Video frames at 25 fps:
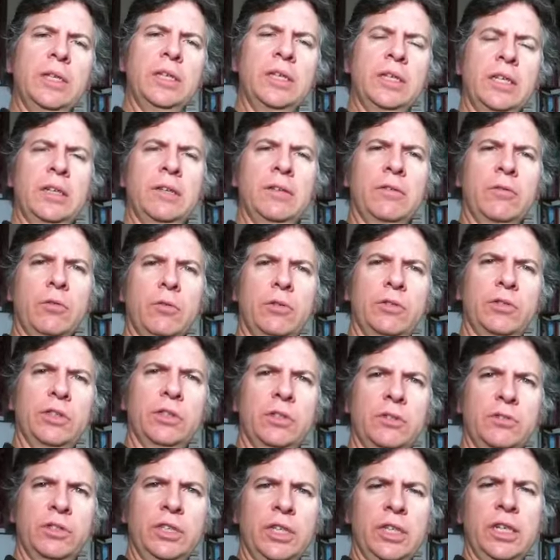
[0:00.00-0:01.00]
and then of course
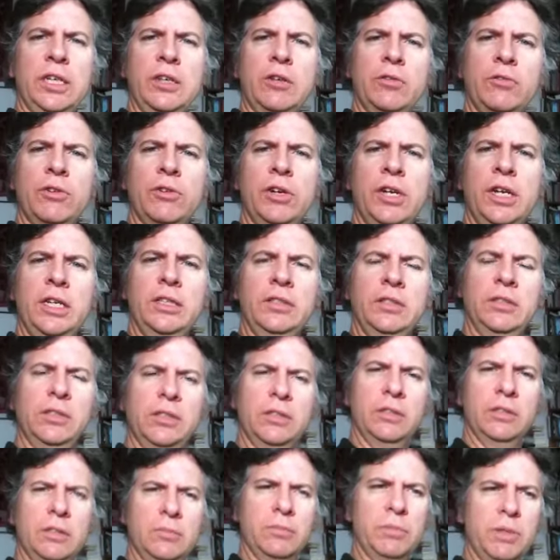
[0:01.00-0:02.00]
those get ingrained and
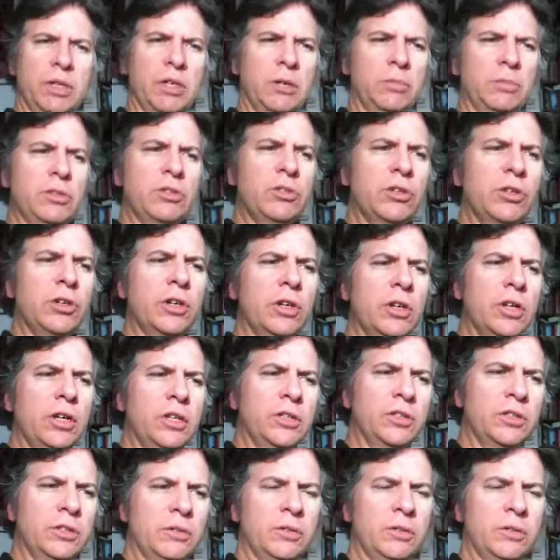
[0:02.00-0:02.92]
become internalized,